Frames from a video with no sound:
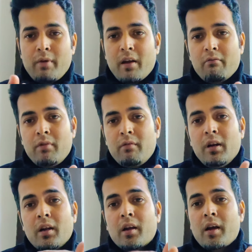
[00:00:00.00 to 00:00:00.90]
where we
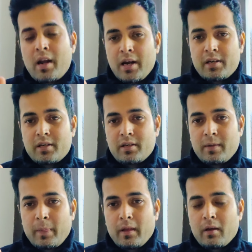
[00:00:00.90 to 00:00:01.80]
will connect.
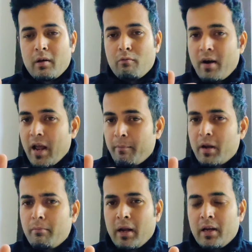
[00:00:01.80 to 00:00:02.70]
What
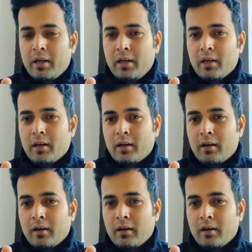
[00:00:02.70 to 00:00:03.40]
happened mainly,